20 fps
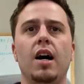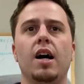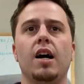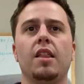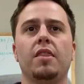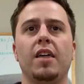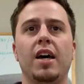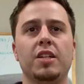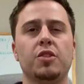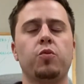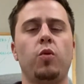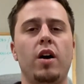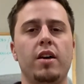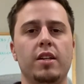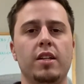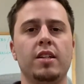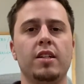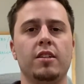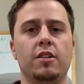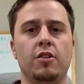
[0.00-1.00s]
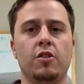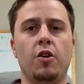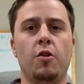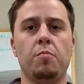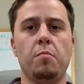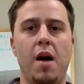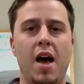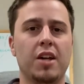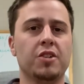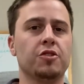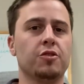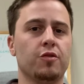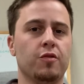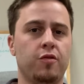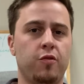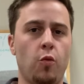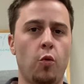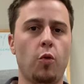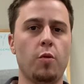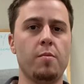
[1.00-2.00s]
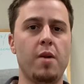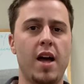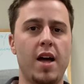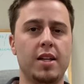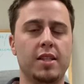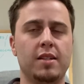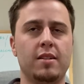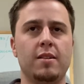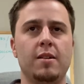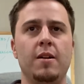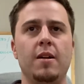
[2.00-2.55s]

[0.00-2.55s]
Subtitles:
That's why you need to know master format.